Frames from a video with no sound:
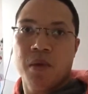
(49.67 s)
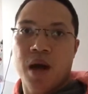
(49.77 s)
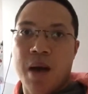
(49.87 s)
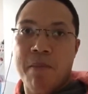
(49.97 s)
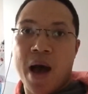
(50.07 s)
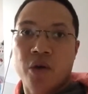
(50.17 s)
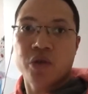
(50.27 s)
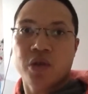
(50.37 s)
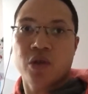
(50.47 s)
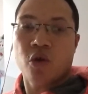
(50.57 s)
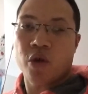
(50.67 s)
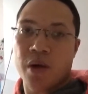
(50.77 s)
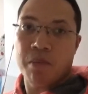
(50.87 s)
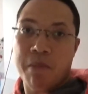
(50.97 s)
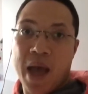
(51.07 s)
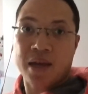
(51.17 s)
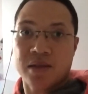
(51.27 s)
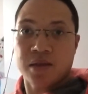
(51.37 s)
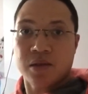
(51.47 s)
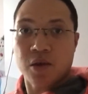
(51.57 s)
amount or a
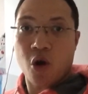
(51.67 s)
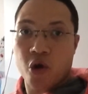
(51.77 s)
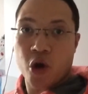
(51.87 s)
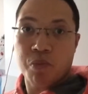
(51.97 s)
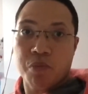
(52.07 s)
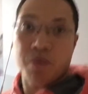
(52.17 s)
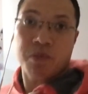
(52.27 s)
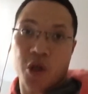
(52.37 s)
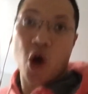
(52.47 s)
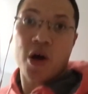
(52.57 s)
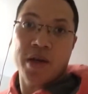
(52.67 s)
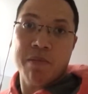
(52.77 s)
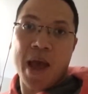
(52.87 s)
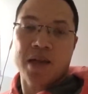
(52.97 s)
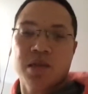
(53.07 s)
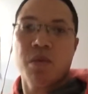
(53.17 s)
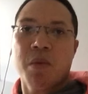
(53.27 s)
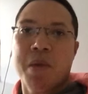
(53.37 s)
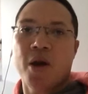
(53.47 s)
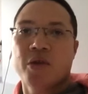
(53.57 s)
max, or not beyond a maximum
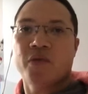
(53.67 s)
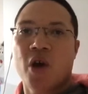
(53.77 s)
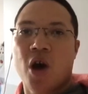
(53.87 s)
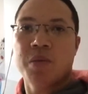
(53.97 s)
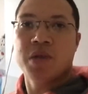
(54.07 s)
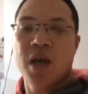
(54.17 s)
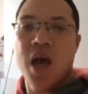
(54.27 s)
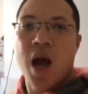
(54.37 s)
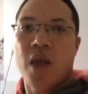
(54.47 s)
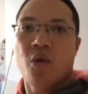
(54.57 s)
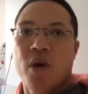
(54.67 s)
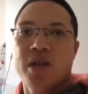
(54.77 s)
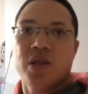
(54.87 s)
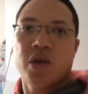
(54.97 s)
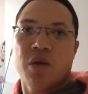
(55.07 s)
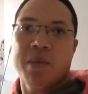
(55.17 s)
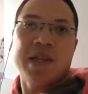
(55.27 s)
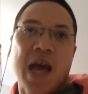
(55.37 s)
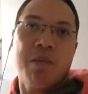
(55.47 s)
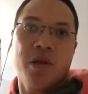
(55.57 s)
amount of carbs, otherwise your
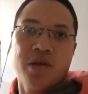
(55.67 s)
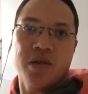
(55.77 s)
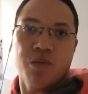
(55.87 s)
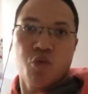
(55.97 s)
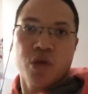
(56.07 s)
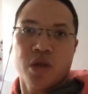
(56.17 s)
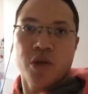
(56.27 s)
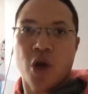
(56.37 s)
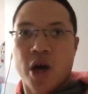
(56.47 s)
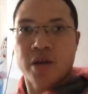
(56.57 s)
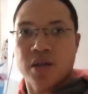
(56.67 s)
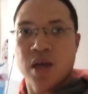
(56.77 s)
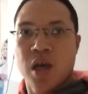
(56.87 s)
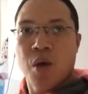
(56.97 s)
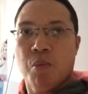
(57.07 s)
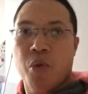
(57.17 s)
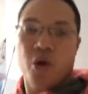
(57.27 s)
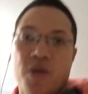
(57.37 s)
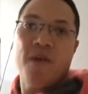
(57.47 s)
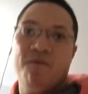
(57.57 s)
metabolism will not
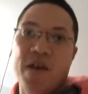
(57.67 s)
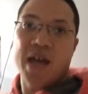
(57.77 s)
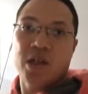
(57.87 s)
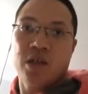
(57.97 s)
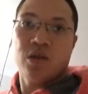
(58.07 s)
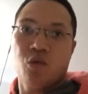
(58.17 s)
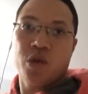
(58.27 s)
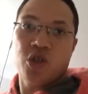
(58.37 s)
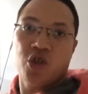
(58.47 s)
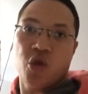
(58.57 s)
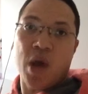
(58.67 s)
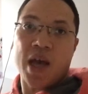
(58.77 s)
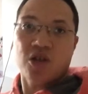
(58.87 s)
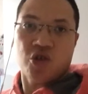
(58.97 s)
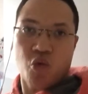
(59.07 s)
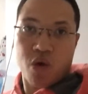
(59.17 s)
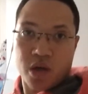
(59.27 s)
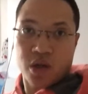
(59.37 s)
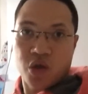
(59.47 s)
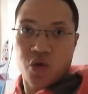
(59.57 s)
burn the fat, which you actually
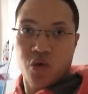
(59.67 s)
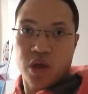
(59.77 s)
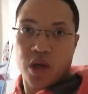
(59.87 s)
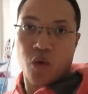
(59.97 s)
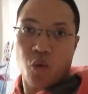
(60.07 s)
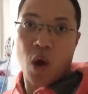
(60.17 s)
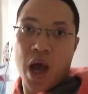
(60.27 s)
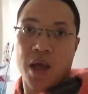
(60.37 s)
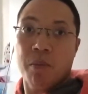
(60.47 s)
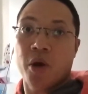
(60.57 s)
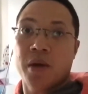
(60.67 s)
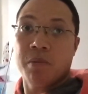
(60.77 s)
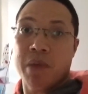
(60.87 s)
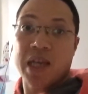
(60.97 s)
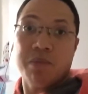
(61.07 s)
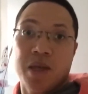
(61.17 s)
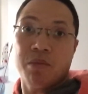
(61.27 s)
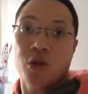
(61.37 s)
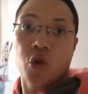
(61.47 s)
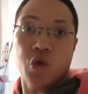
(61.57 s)
want to do, and why many
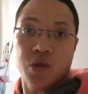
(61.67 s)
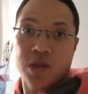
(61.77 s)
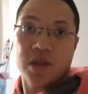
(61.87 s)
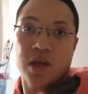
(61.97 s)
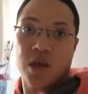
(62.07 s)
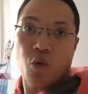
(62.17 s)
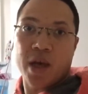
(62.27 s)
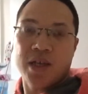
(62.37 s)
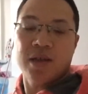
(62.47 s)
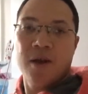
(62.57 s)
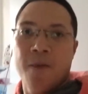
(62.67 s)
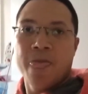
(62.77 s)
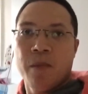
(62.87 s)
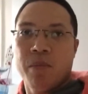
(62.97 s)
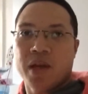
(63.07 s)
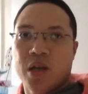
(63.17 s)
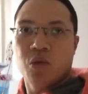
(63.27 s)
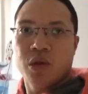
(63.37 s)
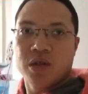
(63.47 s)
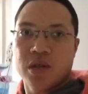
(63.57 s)
people lose weight, but it will